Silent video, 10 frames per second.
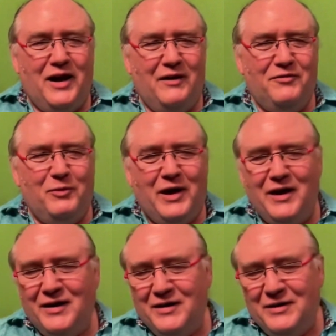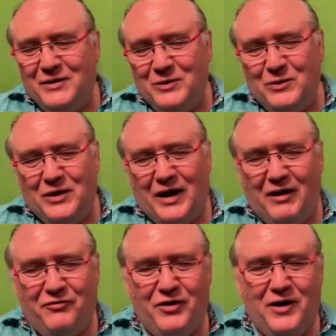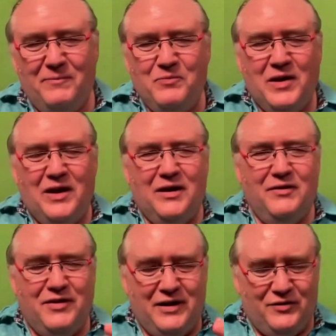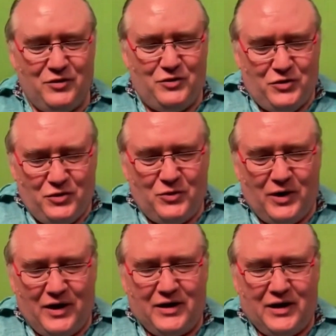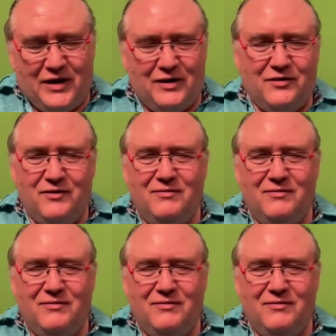lives where you have things to do, and I guess